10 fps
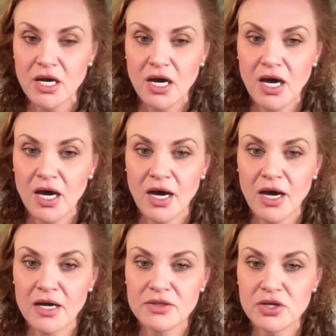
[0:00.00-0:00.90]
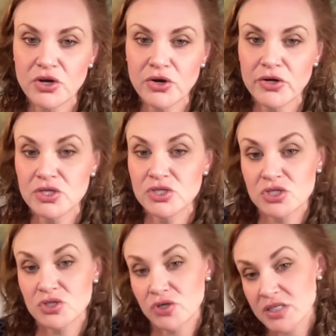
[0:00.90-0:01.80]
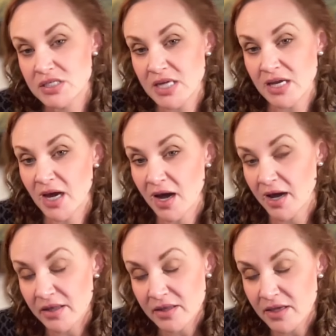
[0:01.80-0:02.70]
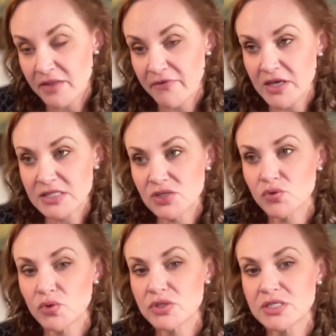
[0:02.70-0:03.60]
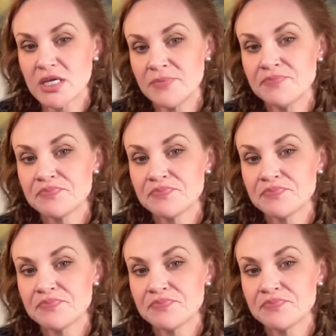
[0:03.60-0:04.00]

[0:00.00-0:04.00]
the courage it took to stay kind in the face of cruelty.